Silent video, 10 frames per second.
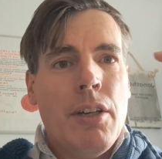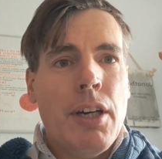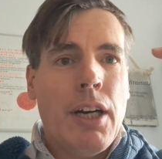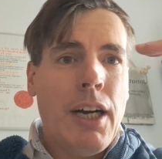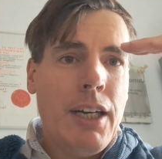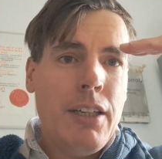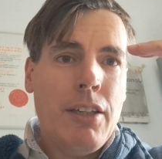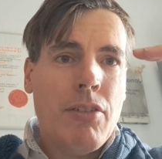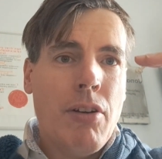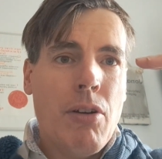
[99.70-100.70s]
height
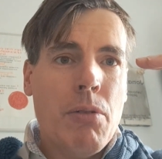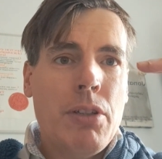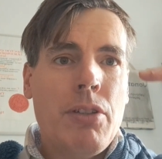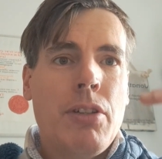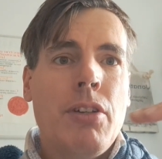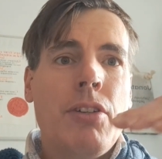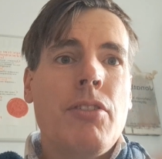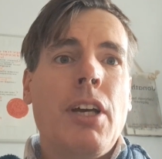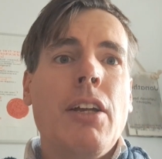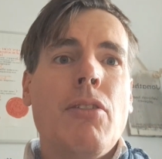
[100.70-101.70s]
is lowered, the
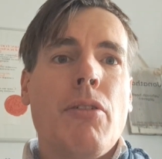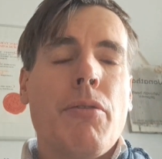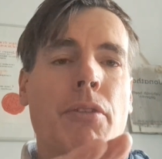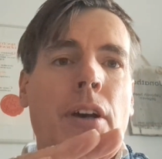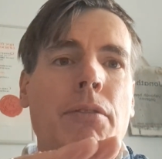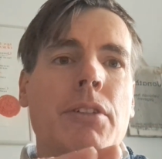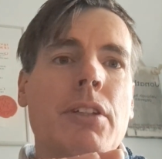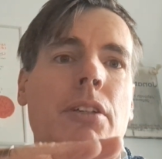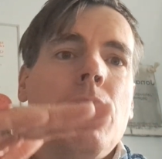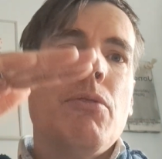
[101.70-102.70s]
center of
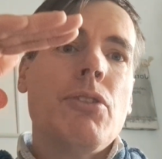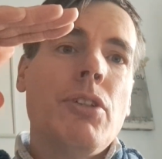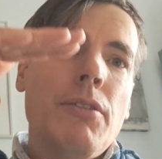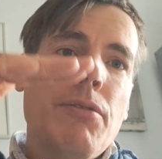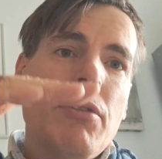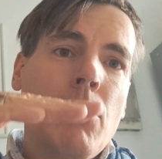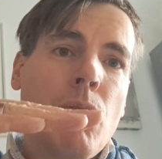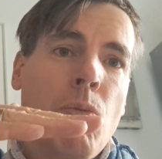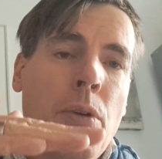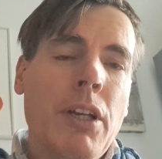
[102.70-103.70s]
gravity will shift
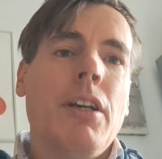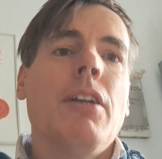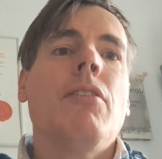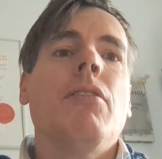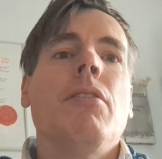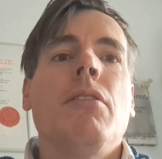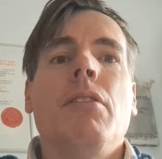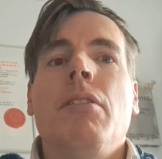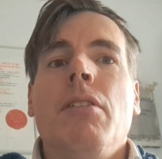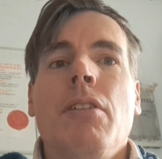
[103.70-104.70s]
with that
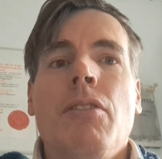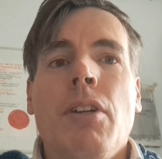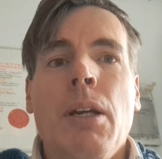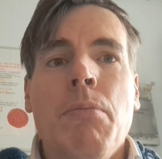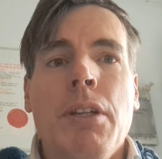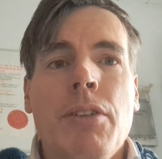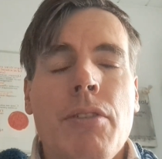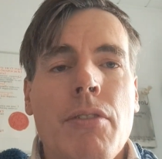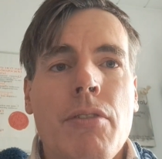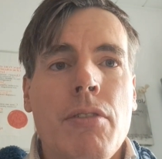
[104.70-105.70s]
the same
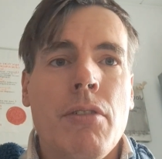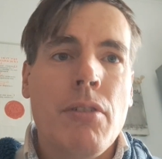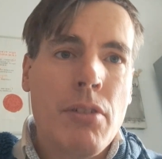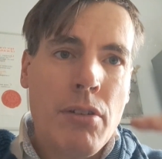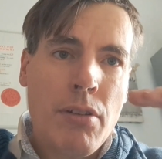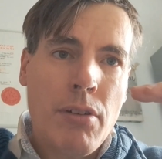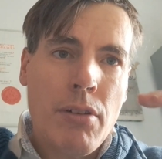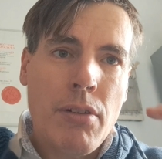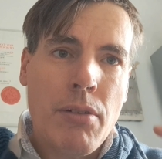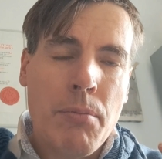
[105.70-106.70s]
distance
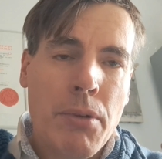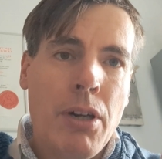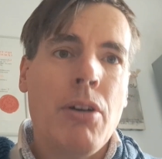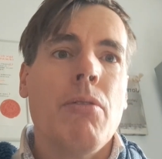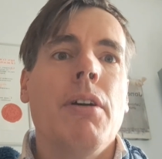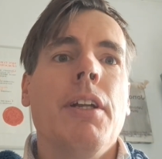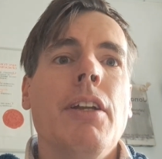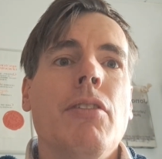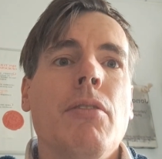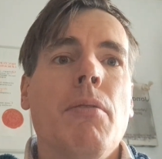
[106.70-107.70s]
below, and that
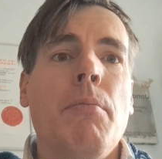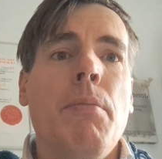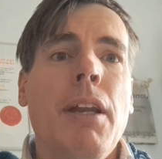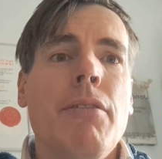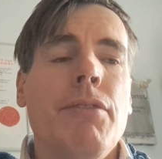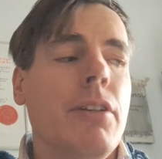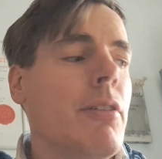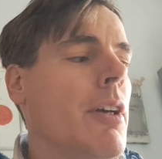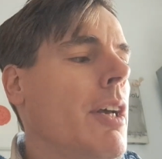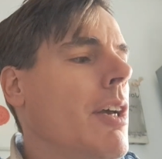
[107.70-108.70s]
is a benefit.
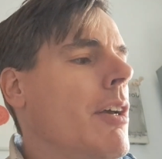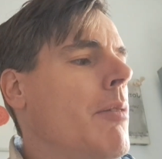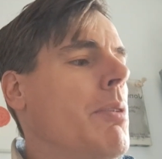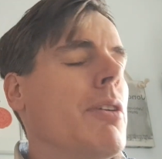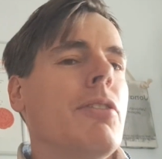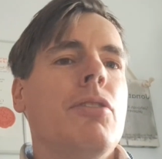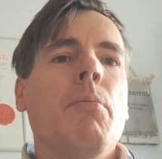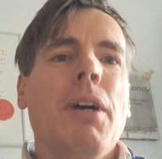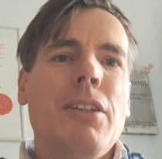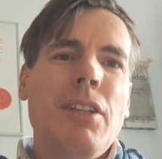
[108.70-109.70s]
Because you
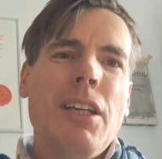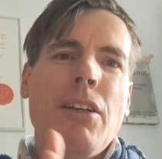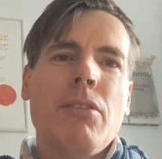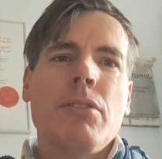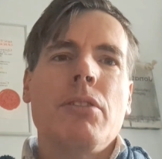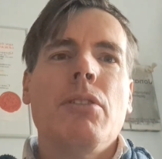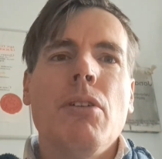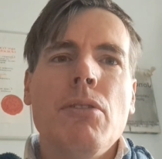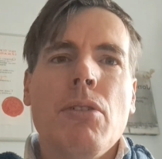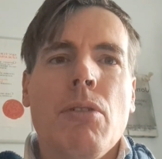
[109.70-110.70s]
might think on the
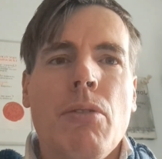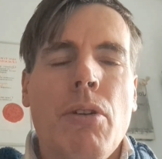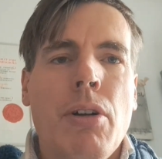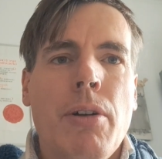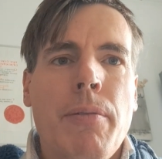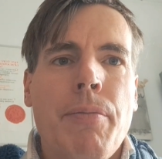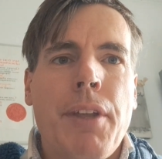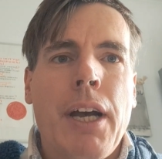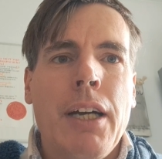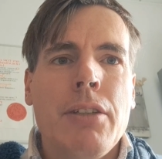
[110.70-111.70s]
total
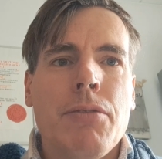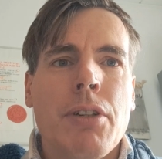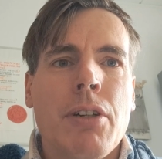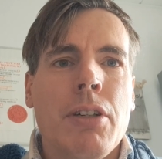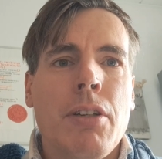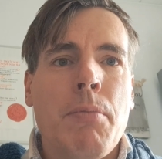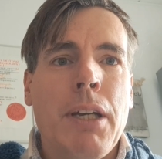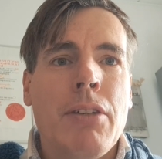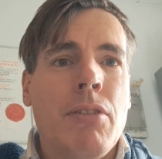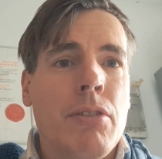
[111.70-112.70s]
height of the car, this
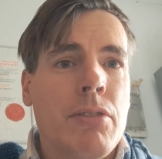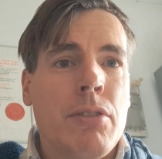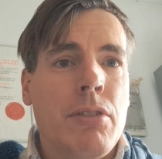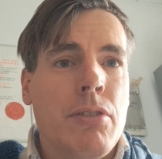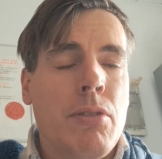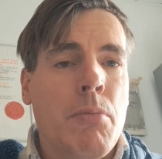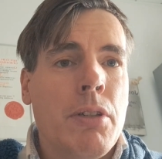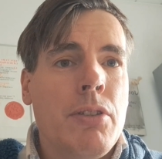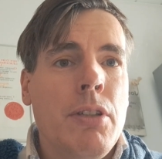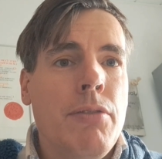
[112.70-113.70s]
makes not so
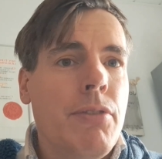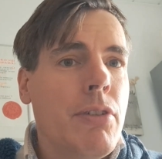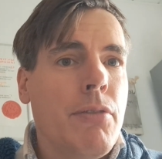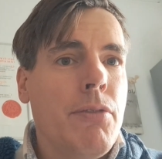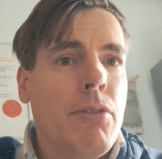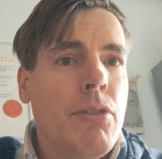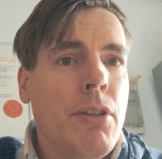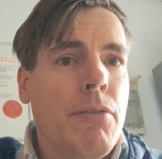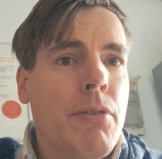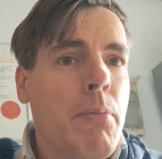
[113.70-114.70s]
much difference if you
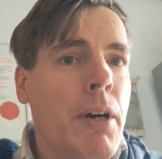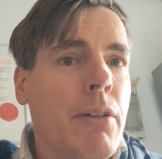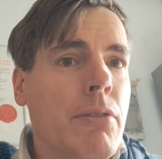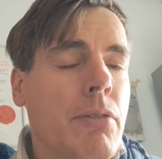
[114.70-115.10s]
shift about